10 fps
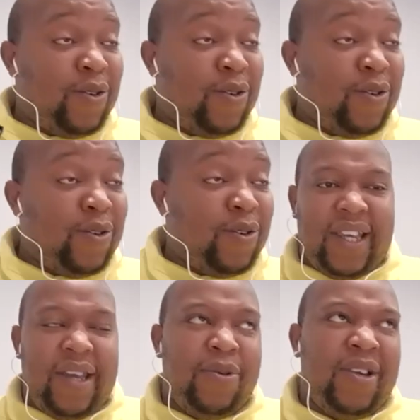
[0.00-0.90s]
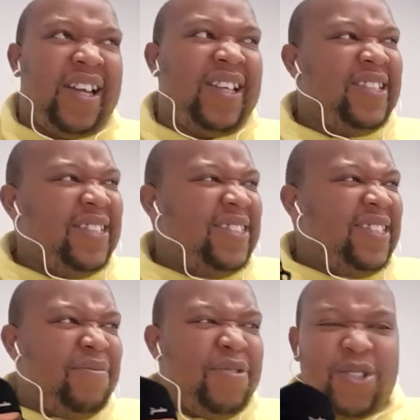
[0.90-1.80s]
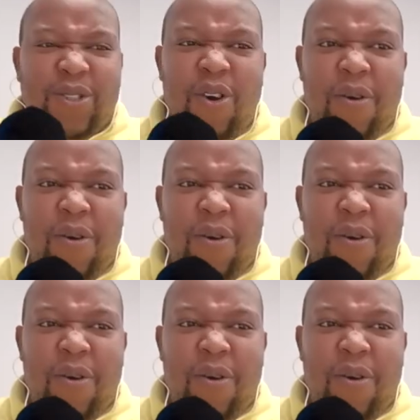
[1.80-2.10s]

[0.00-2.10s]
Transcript: When you watch the game, you're like, I'm not sure,